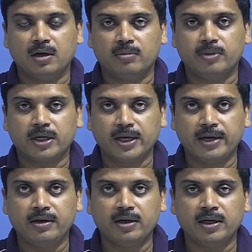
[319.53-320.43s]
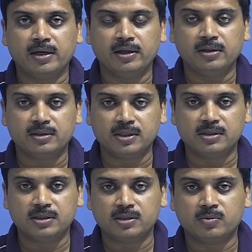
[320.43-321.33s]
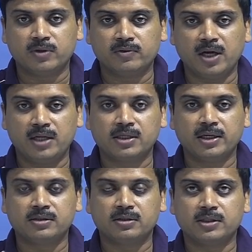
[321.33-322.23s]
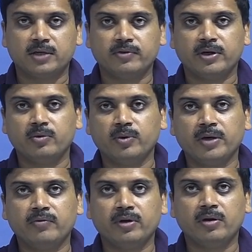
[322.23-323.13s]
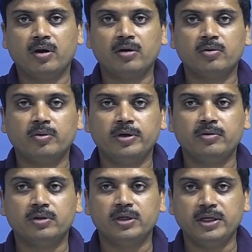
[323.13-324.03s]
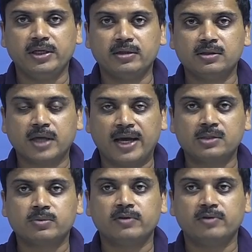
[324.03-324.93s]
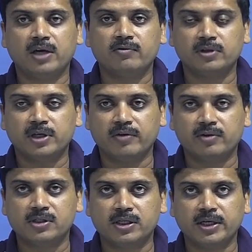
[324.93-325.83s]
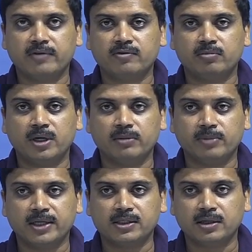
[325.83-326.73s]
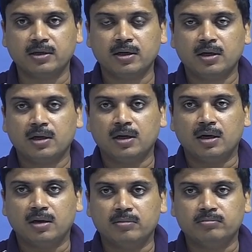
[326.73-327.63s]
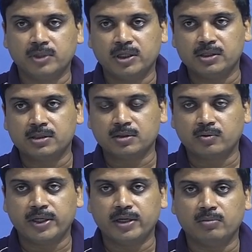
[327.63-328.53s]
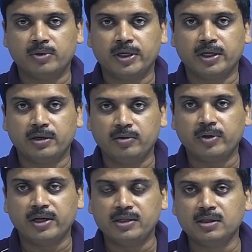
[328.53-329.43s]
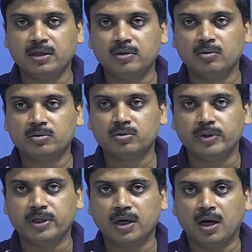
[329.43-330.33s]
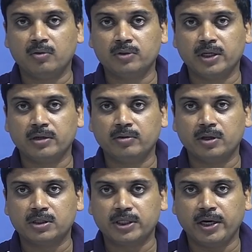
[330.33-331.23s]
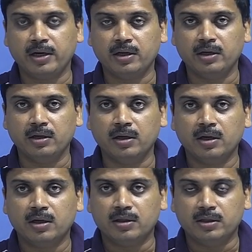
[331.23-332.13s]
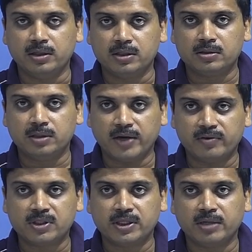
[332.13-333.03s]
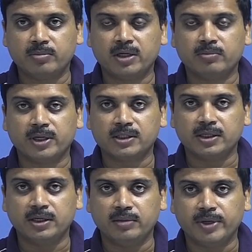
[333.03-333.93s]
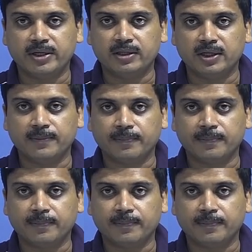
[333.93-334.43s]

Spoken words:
but again since this is one of the last lectures that we are doing, we will not go into the details as we have done for the diversity and for multiplexing. It is quite elaborate, and you can easily go through it now that you are trained in these diversity and multiplexing independently.